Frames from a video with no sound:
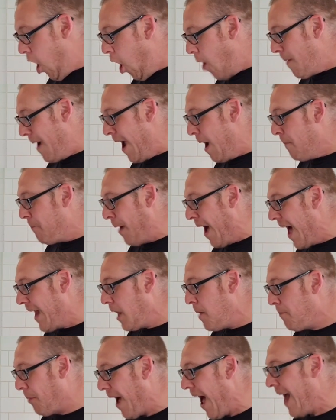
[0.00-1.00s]

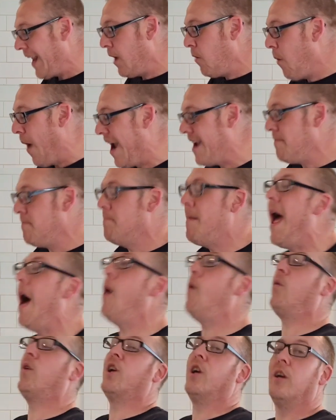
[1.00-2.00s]
oatmeal, barley, wheat,
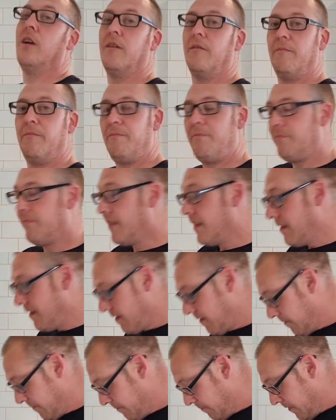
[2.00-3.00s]
milk.
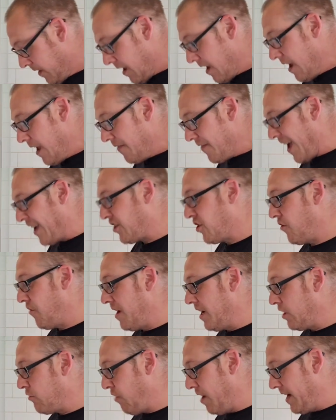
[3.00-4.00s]
That's your
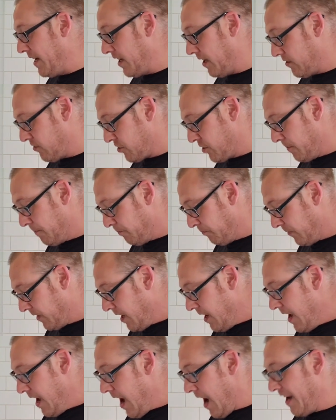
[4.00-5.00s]
ingredients.
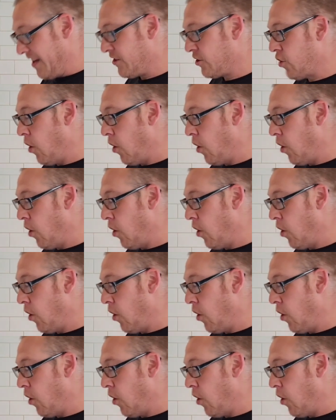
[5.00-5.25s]
And it's